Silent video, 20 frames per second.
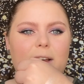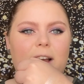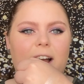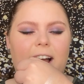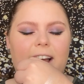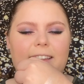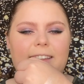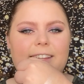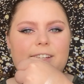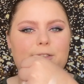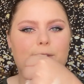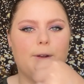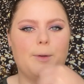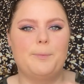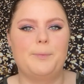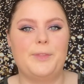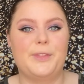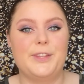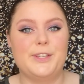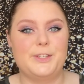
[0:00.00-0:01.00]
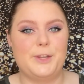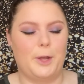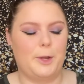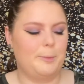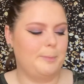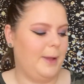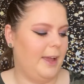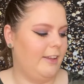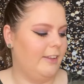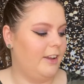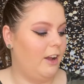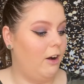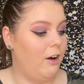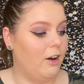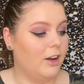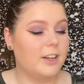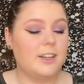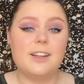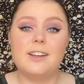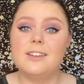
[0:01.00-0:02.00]
highlight from the Dawn palette
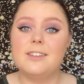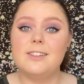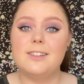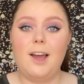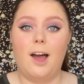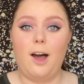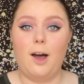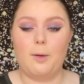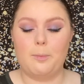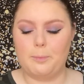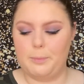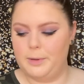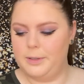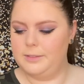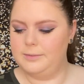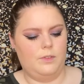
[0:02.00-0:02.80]
on top.